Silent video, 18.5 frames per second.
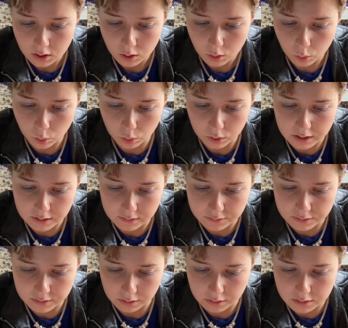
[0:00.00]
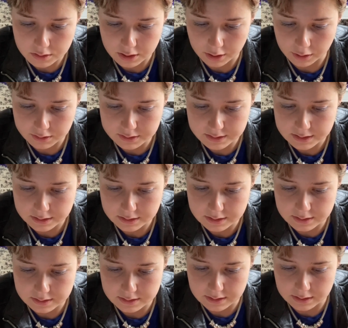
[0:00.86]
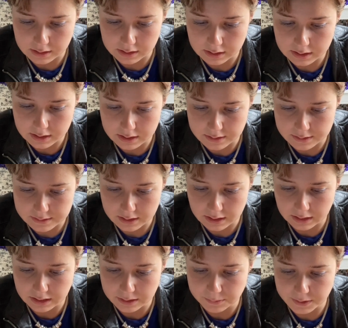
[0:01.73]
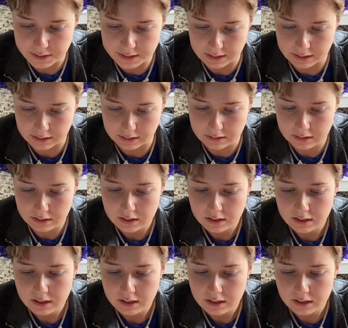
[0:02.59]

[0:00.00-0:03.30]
or if their toxicity is eliminated